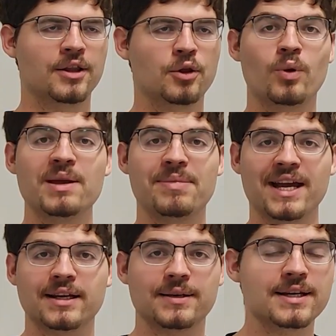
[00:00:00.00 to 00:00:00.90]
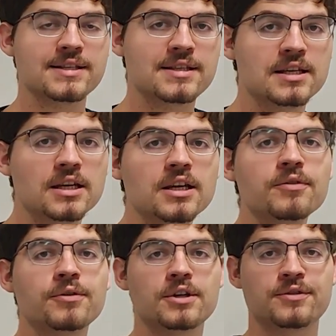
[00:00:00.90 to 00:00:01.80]
The way back is the
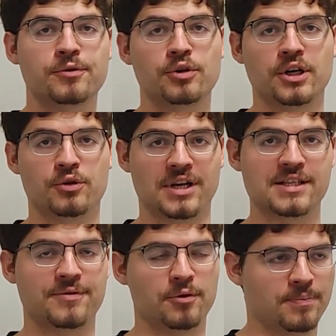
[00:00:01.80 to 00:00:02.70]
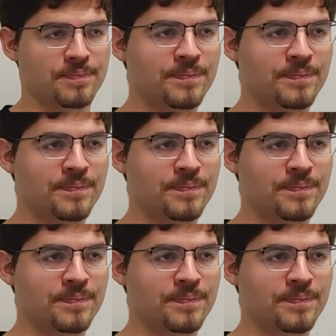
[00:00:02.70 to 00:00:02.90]
inverse Fourier transform.